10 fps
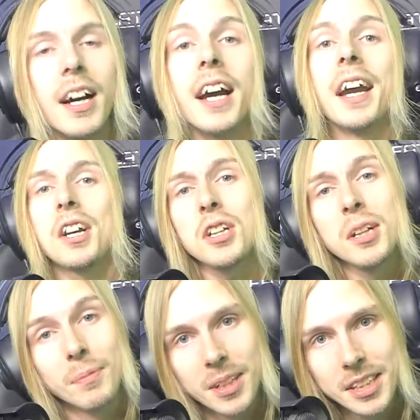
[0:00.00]
I actually
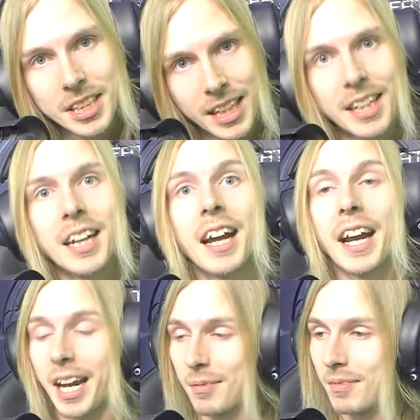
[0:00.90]
worked, I
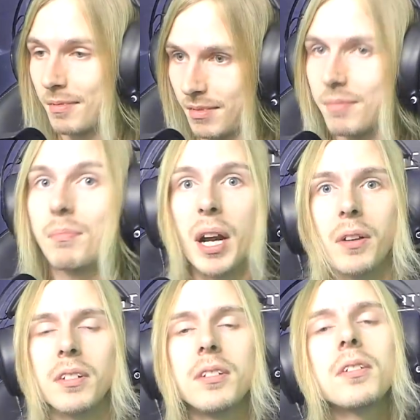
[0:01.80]
had my
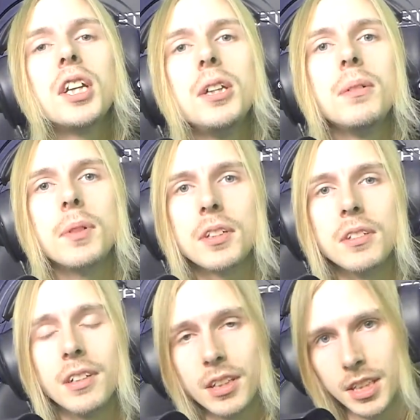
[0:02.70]
own little
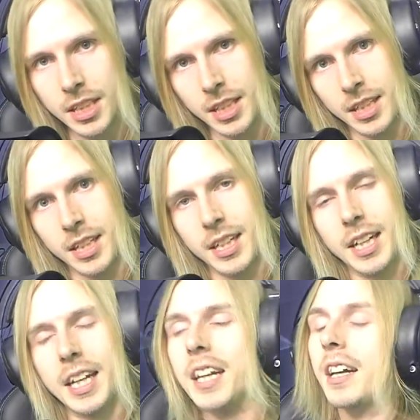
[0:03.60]
cubicle,
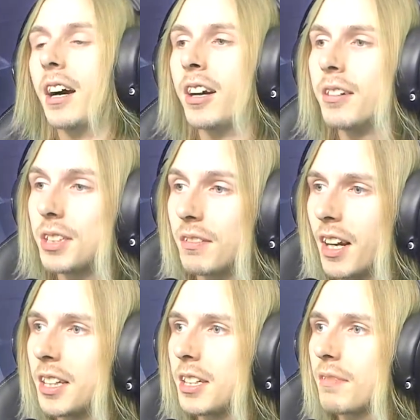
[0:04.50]
and it was a
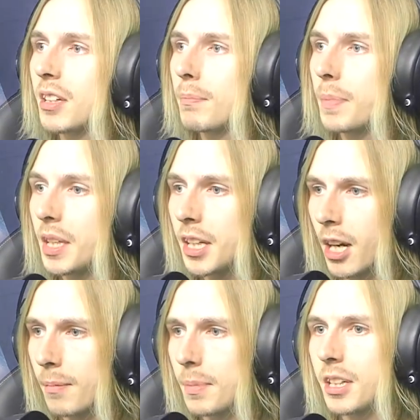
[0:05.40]
relatively big
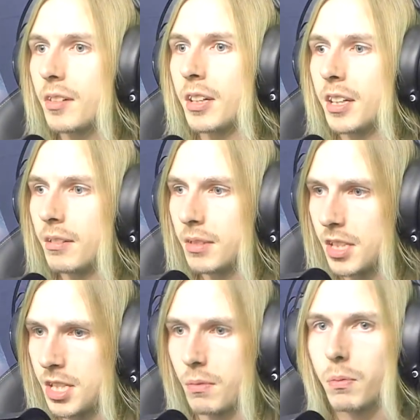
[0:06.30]
company. It
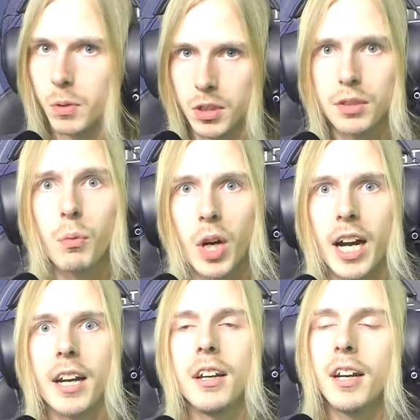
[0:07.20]
was
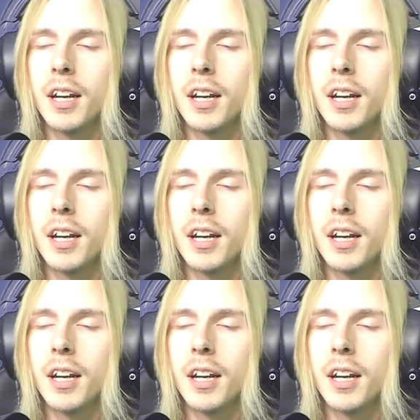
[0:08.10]
worldwide,